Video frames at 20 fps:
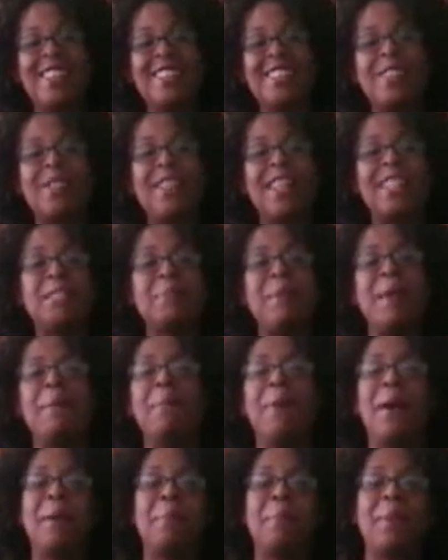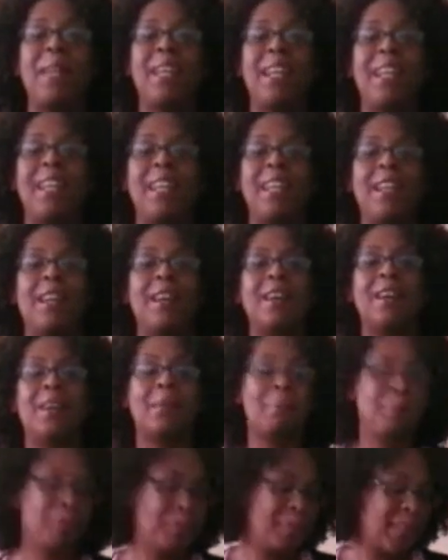So that's my puppy.
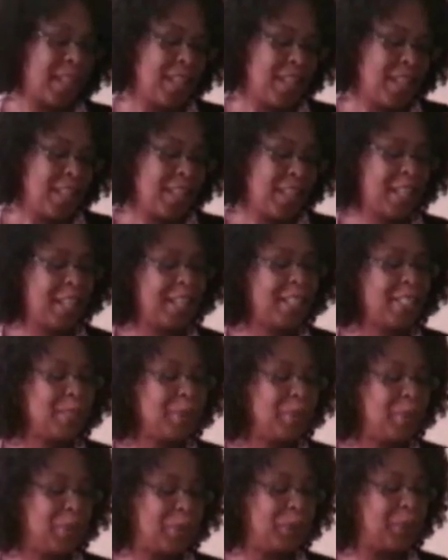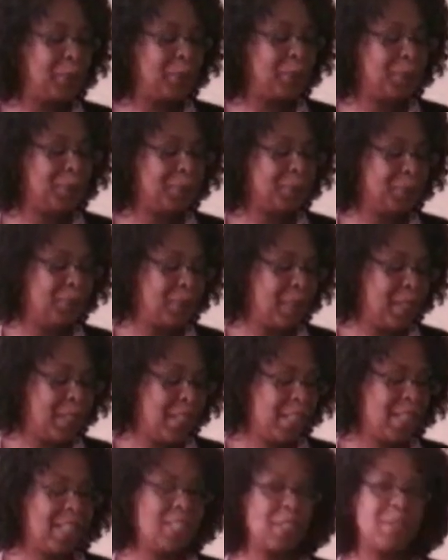He's new.
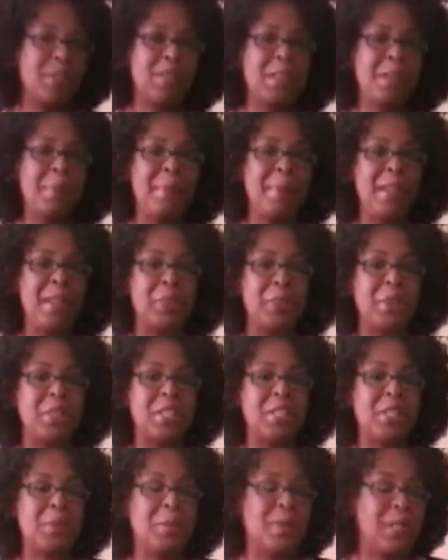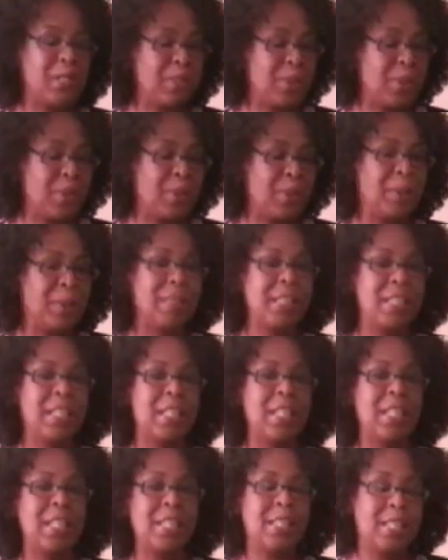He's only about 13 weeks old,
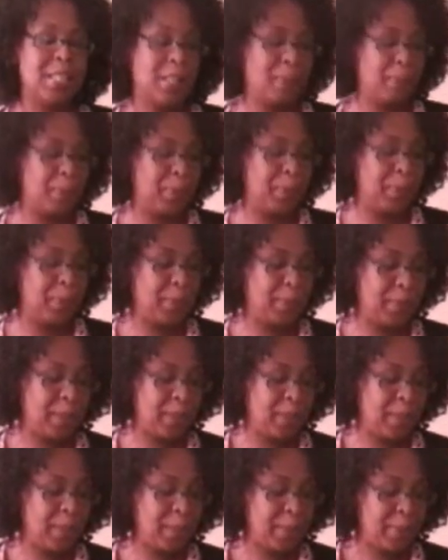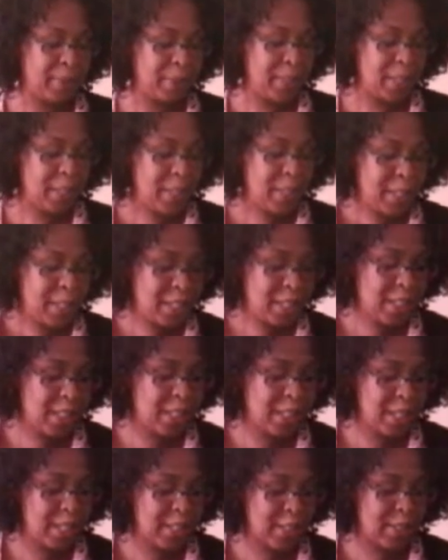and he's a poodle,
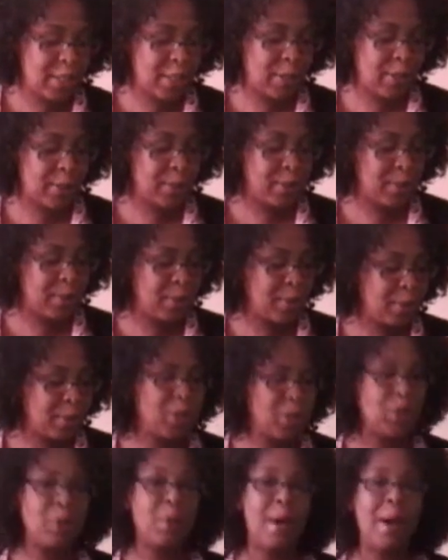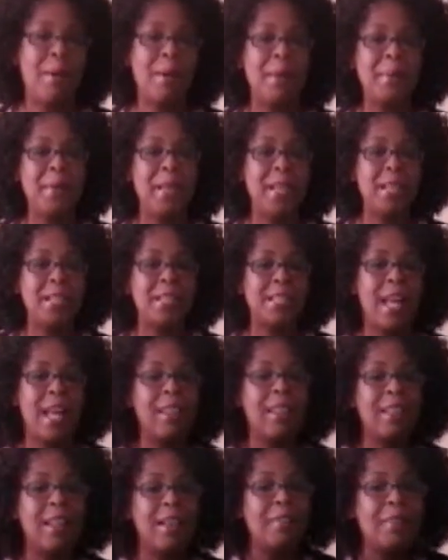Shih Tzu, Chihuahua mix.
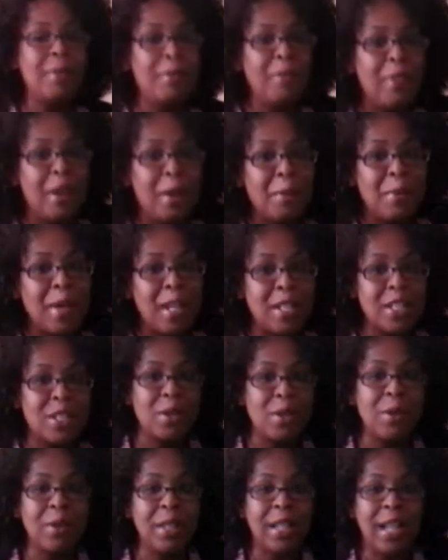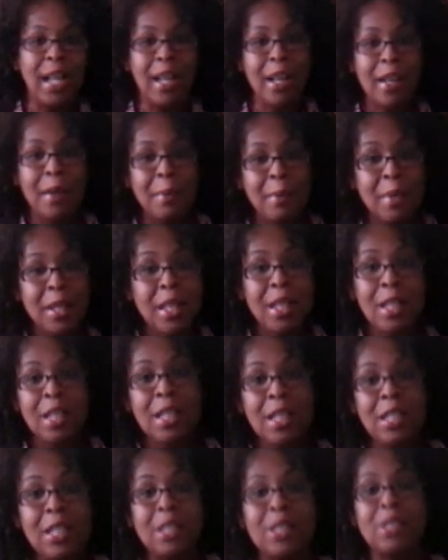I love him very much. Go look at him.
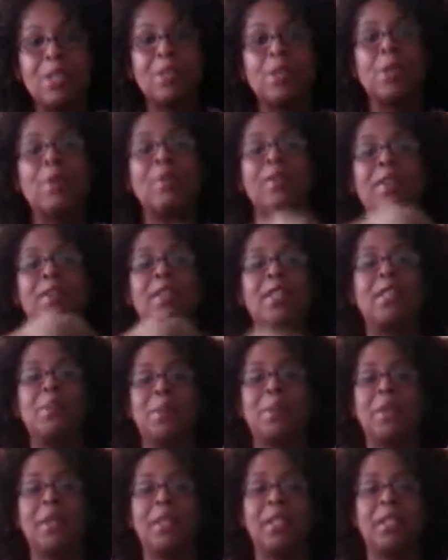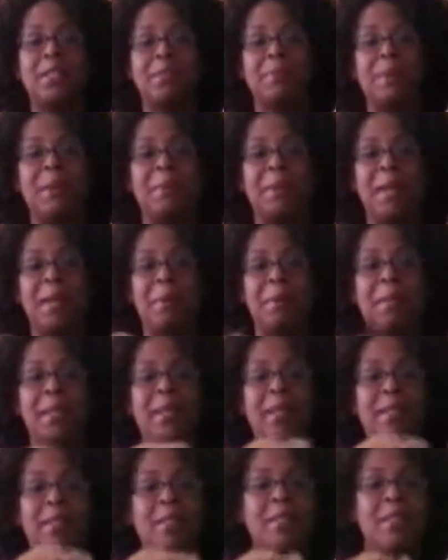He's so very spoiled, my
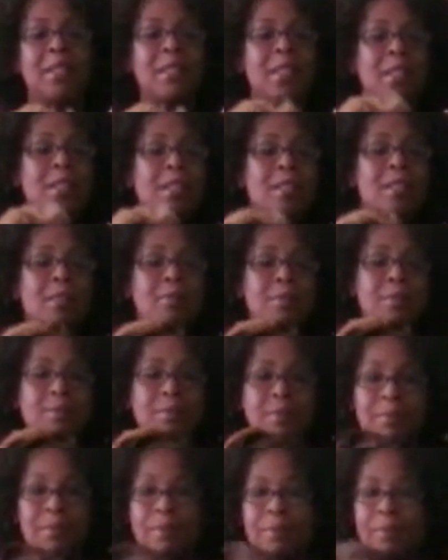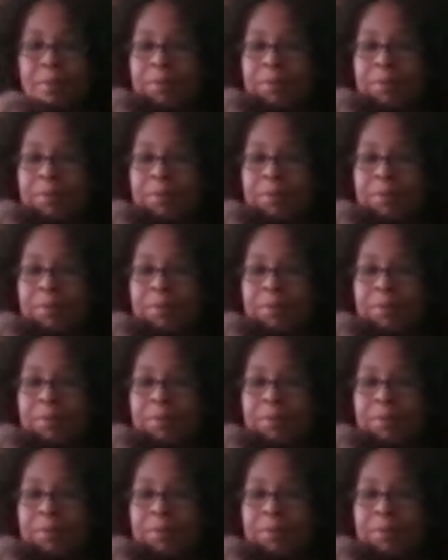baby. Hmm?